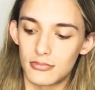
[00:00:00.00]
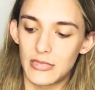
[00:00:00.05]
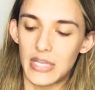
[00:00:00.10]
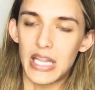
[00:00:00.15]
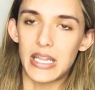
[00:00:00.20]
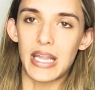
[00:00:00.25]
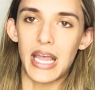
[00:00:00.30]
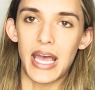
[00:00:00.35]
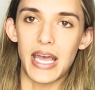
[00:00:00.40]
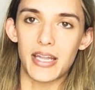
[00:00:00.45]

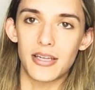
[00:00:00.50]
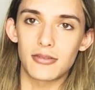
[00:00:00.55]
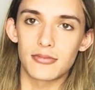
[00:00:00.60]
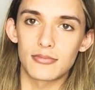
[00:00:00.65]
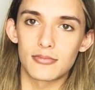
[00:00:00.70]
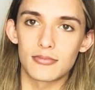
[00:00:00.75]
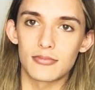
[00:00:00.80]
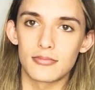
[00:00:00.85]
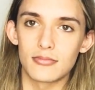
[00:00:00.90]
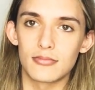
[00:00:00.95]
than that,
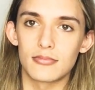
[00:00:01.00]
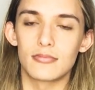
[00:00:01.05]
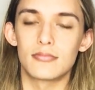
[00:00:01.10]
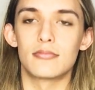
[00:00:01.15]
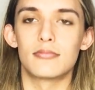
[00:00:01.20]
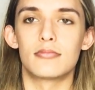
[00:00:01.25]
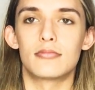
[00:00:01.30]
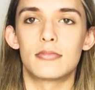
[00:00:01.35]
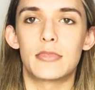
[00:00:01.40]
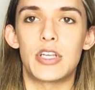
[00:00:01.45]

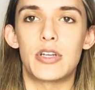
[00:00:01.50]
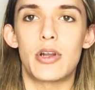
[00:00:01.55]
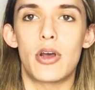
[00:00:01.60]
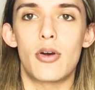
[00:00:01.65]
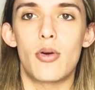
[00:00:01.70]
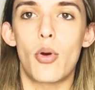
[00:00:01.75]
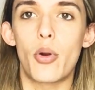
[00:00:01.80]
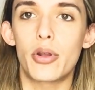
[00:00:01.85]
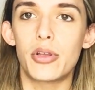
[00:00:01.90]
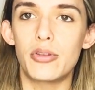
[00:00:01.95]

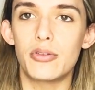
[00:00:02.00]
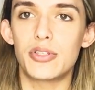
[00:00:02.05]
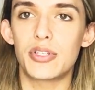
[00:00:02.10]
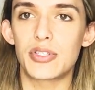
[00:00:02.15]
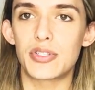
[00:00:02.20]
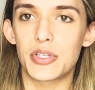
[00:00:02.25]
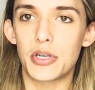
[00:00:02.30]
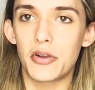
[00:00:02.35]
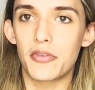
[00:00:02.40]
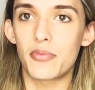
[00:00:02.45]
or you
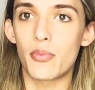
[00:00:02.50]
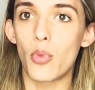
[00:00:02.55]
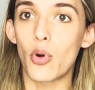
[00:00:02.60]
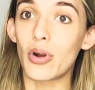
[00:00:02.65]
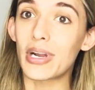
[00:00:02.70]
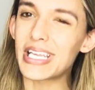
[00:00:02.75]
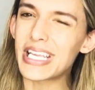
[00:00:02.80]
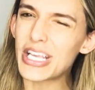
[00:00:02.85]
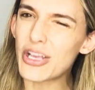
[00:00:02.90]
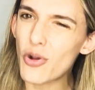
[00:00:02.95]
deserve
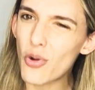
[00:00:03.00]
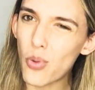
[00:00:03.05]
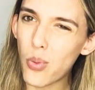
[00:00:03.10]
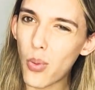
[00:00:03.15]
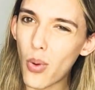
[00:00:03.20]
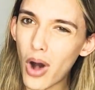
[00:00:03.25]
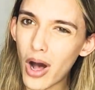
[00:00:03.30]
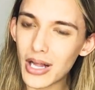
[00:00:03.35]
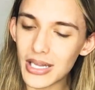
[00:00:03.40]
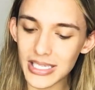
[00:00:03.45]
more
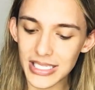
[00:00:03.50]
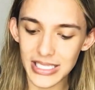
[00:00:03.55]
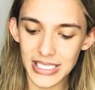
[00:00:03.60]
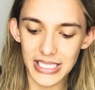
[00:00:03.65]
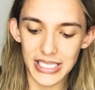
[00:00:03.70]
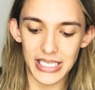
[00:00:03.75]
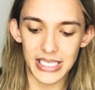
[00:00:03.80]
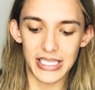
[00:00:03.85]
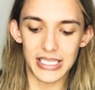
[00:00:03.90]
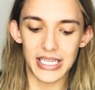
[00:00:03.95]

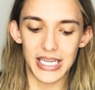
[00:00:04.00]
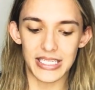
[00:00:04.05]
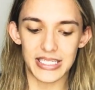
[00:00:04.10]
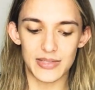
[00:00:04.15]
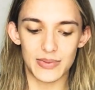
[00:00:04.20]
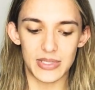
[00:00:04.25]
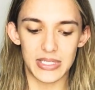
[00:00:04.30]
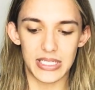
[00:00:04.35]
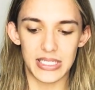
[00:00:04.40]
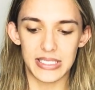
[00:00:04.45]
equality.
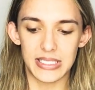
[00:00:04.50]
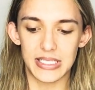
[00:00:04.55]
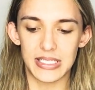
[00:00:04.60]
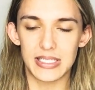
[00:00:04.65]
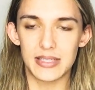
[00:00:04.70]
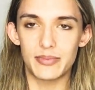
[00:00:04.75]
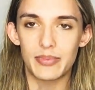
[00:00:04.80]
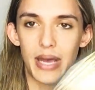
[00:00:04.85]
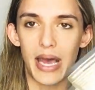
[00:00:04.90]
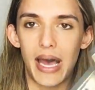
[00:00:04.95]
That's what this is
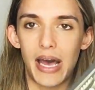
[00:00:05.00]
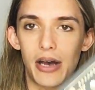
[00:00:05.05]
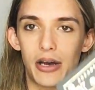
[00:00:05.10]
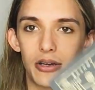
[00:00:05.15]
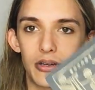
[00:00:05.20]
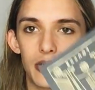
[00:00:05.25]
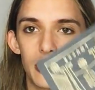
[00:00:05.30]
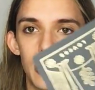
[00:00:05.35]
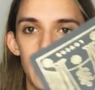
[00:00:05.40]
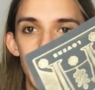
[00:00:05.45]

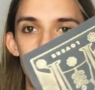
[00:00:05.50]
about.